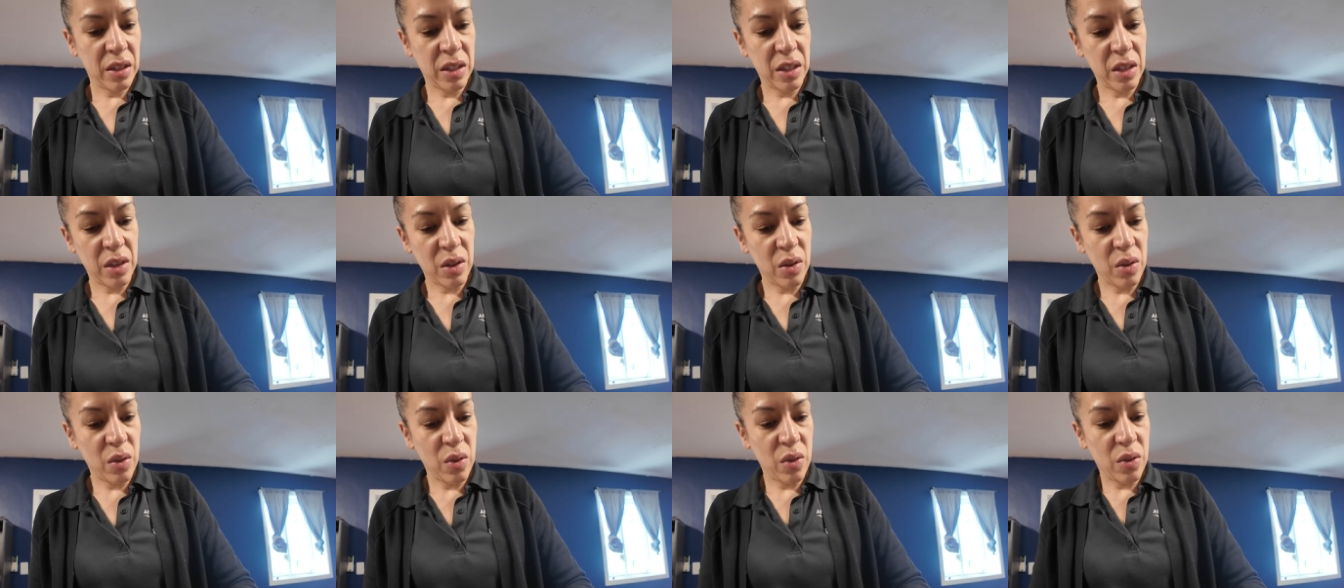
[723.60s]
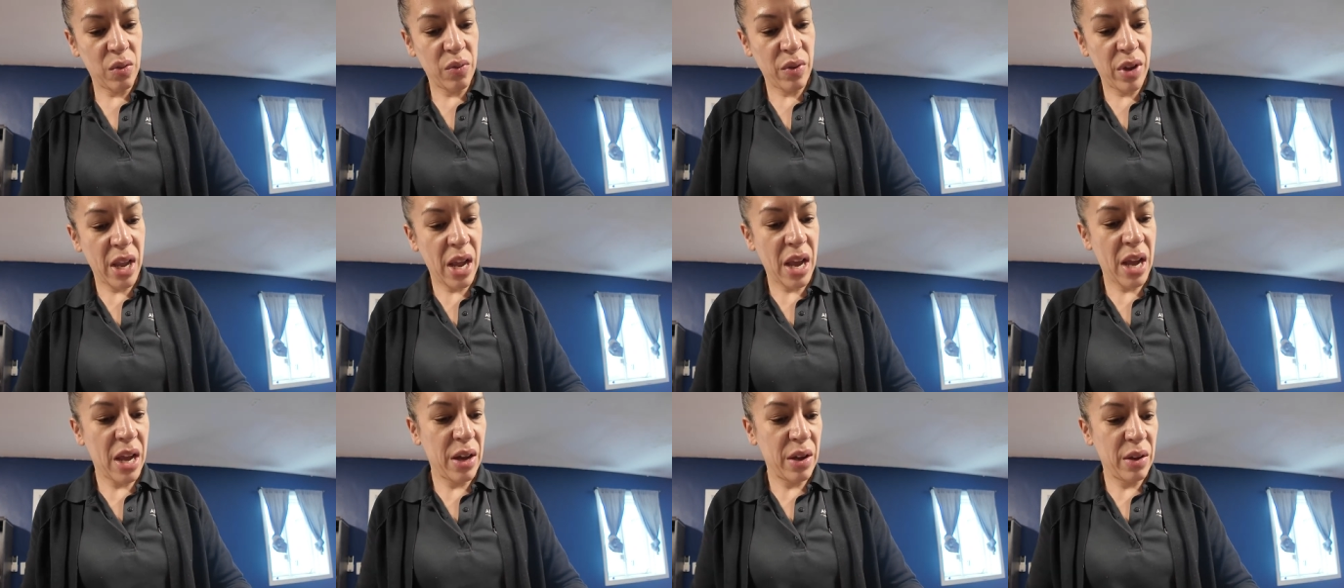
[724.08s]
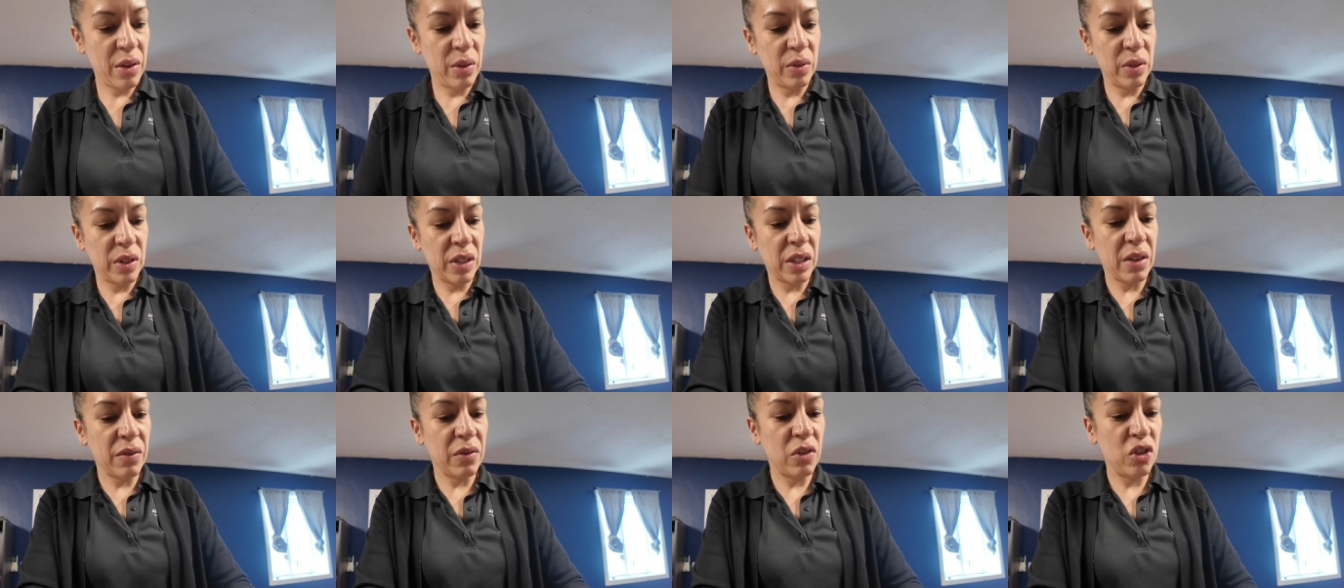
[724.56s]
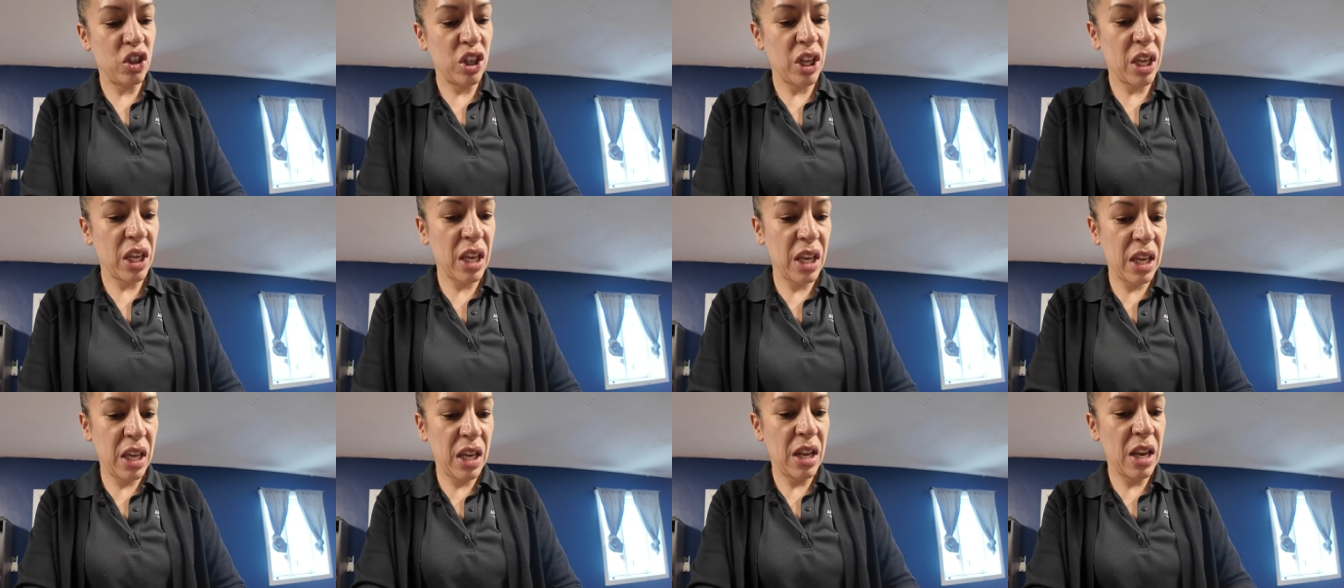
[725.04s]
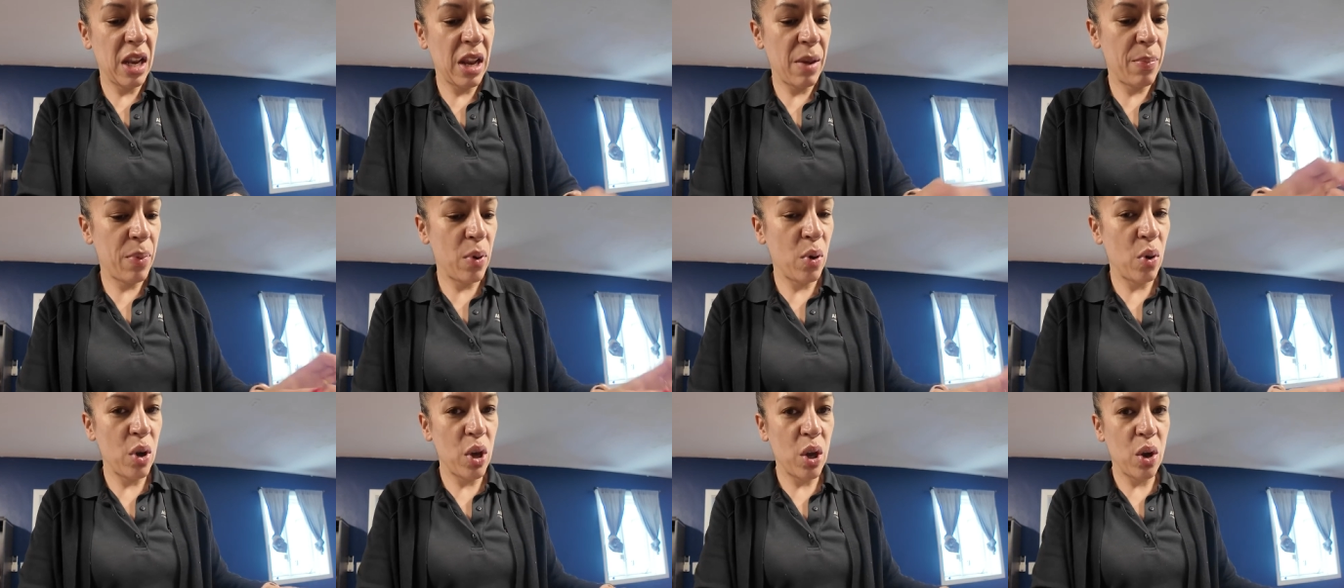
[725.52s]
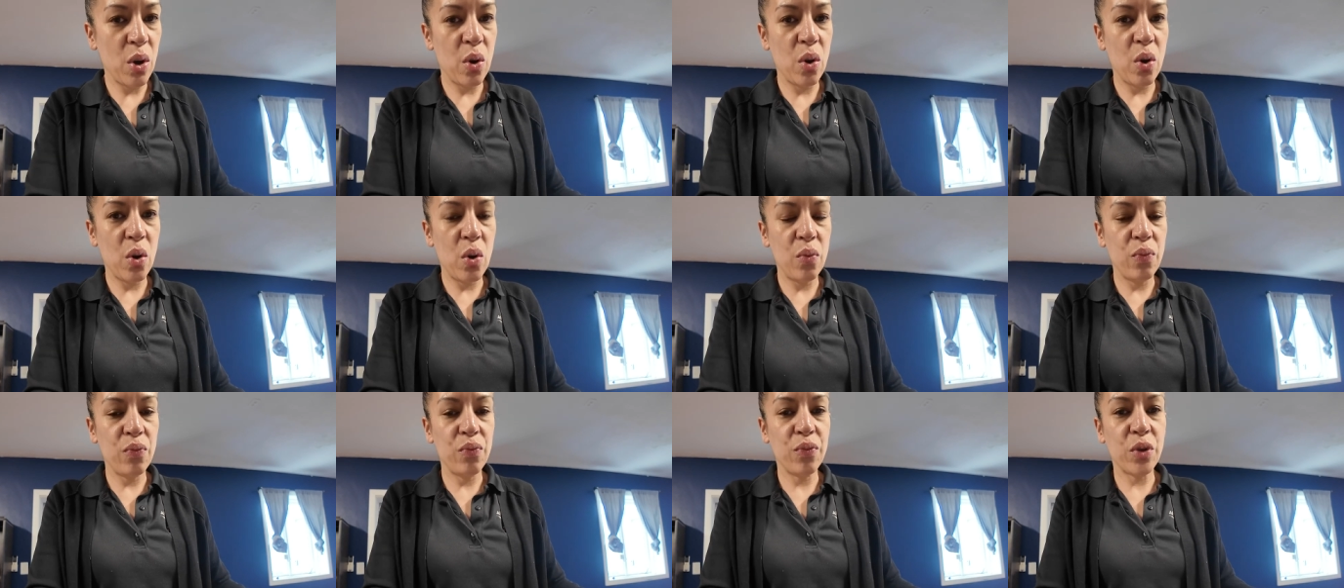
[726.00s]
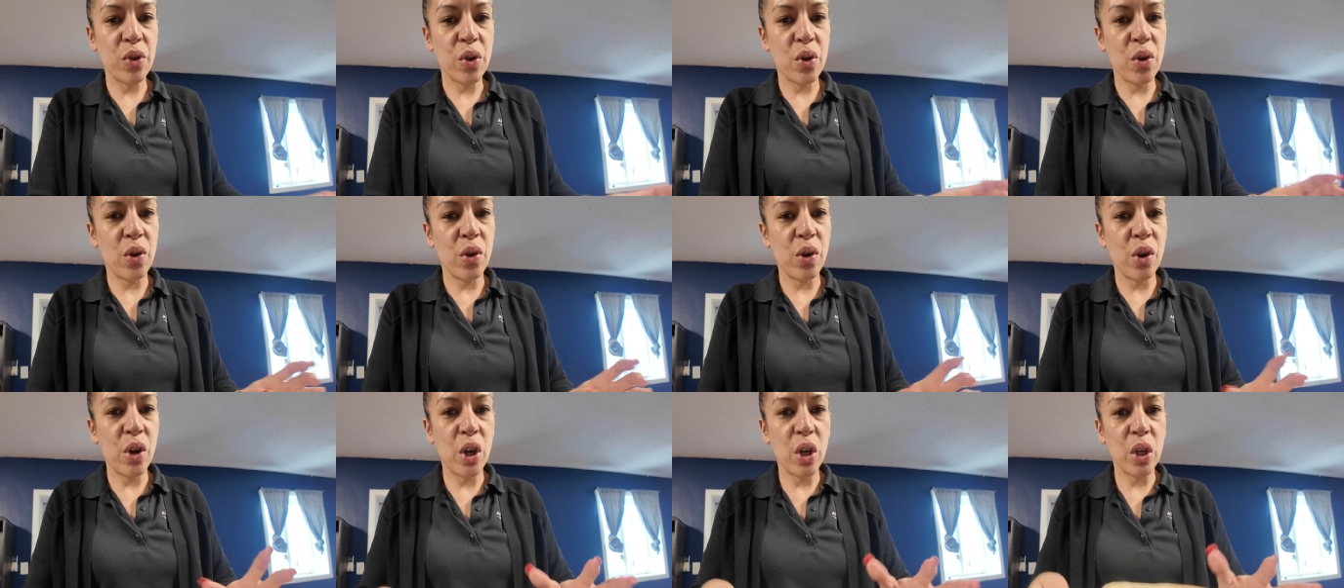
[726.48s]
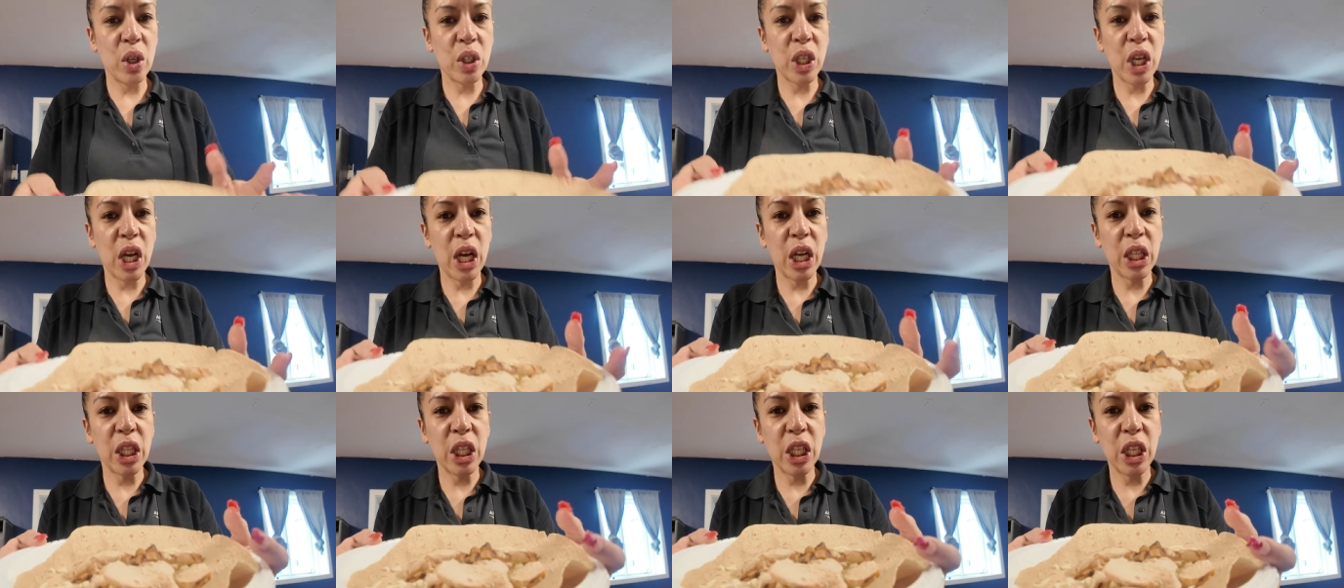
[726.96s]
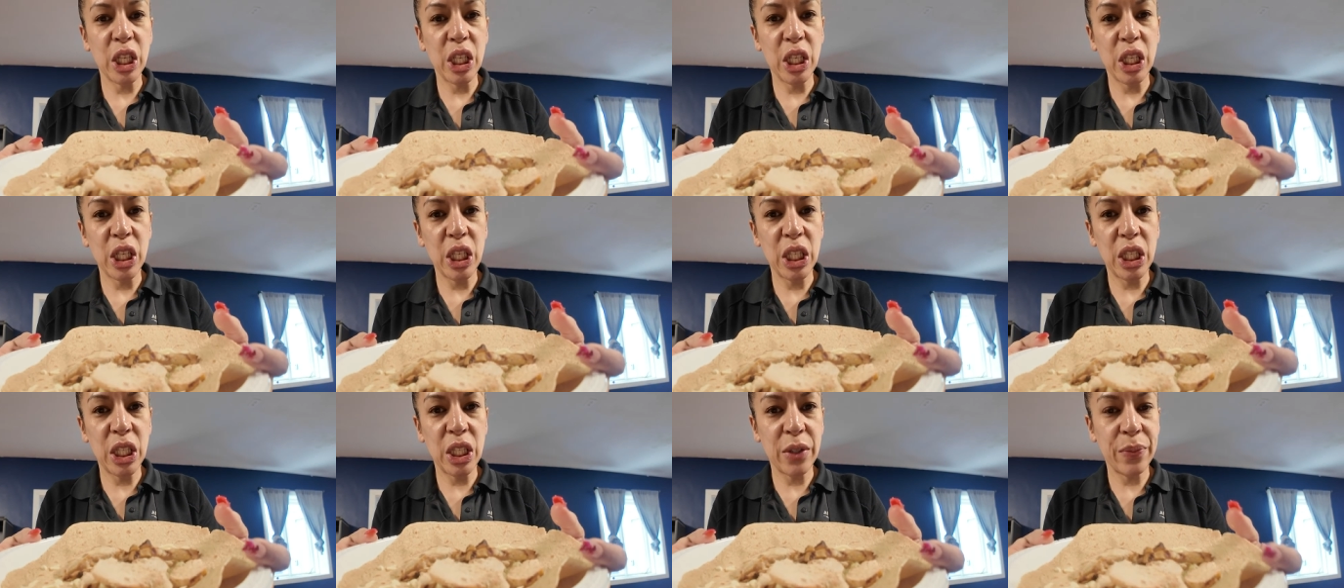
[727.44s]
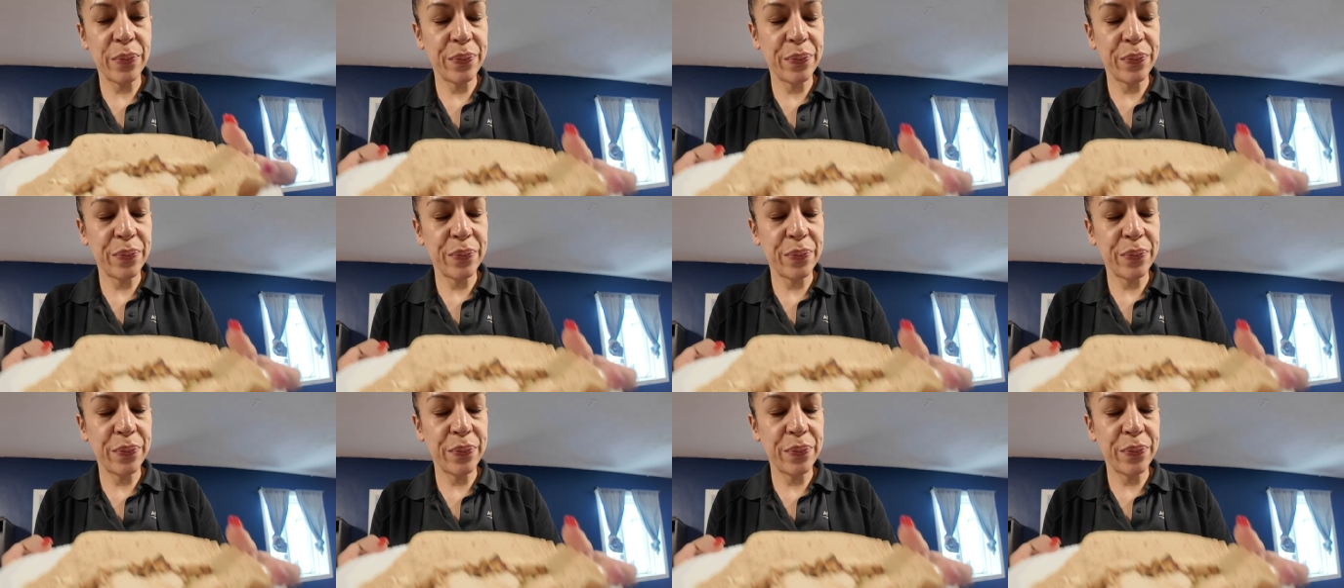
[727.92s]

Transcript: So three ounce of chicken, the pollo. So it looks like this.